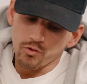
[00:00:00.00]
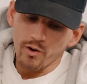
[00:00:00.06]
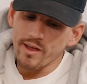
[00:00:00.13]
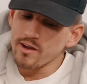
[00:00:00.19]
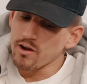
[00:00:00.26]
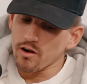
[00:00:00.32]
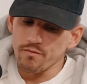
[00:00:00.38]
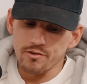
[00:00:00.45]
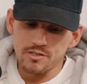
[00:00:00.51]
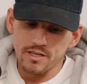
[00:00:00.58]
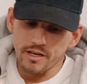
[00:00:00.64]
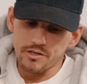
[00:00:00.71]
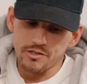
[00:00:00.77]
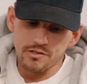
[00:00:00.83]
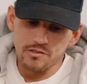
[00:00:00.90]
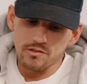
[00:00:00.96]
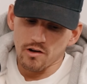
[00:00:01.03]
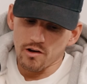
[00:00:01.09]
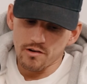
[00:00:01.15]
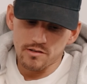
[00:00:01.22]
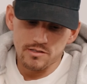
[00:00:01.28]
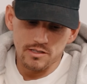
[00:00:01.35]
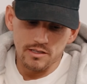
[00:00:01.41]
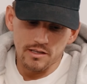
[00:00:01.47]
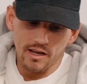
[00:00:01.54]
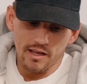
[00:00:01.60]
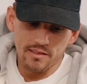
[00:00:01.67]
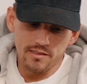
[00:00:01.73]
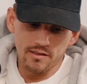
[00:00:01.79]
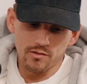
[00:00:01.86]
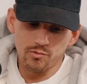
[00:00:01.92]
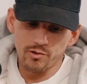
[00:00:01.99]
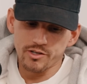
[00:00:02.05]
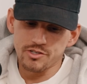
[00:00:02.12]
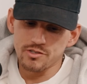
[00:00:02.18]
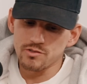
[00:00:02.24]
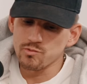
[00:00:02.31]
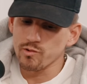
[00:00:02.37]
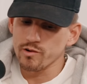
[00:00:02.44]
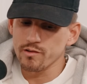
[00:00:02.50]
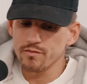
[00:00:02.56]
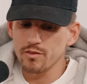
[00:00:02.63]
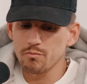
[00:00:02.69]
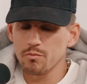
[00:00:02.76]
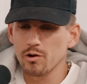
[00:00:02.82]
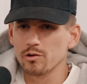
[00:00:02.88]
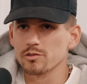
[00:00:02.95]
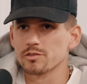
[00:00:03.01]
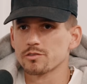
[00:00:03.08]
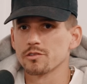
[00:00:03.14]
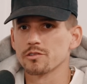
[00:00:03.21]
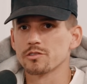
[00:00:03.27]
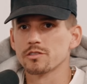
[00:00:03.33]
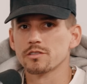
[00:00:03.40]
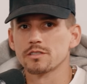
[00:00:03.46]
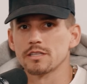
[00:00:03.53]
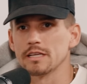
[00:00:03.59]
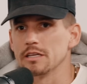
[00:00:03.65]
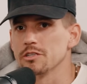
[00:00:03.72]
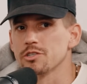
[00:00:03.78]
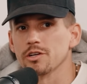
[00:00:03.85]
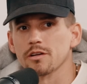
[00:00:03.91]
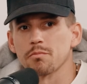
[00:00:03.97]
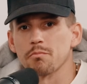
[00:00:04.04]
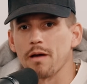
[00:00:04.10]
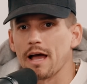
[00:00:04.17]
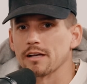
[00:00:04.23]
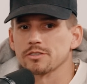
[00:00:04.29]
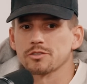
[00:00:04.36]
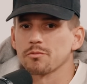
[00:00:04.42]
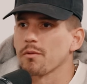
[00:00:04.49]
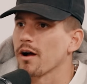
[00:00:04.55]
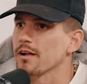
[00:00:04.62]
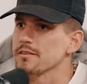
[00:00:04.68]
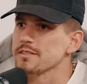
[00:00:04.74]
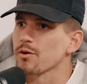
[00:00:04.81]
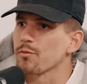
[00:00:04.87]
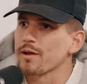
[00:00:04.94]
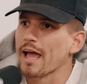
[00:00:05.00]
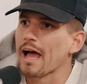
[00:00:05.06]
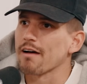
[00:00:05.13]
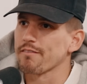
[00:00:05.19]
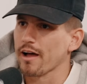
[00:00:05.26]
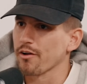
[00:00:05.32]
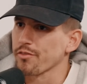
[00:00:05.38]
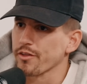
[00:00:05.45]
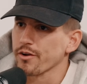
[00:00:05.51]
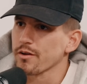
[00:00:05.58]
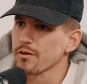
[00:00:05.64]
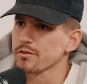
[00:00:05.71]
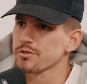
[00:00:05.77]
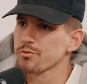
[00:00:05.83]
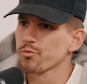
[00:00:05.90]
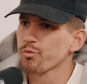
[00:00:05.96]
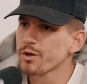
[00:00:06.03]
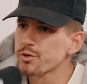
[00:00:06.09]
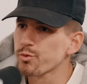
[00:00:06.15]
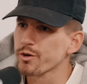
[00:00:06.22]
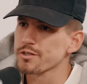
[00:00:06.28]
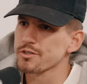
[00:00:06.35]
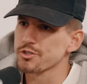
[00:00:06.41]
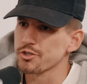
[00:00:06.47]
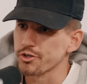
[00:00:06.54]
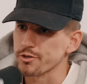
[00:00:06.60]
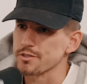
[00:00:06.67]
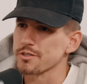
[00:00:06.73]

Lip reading: Great conversations. Honestly, I think Rich is one of the most strategic masterminds that we have out there. Rich Wilkerson Jr.